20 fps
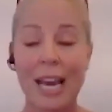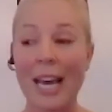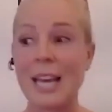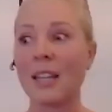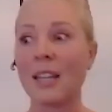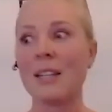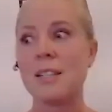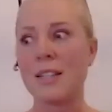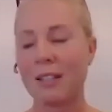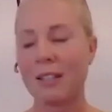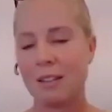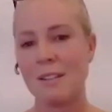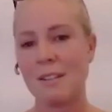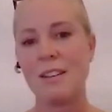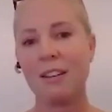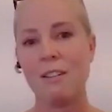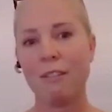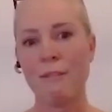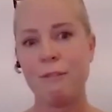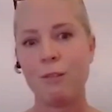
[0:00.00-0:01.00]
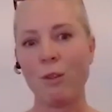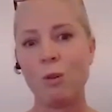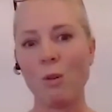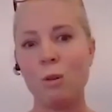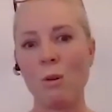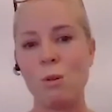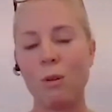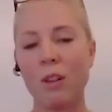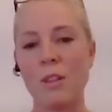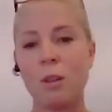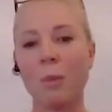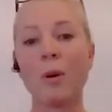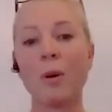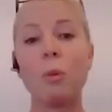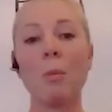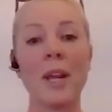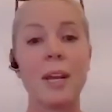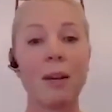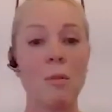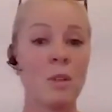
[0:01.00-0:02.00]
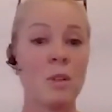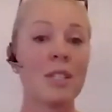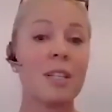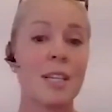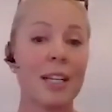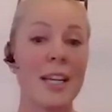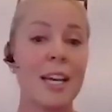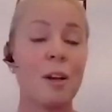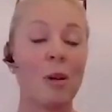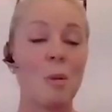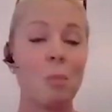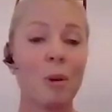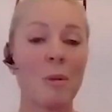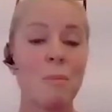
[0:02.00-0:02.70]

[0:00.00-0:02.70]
and for the public wanting help.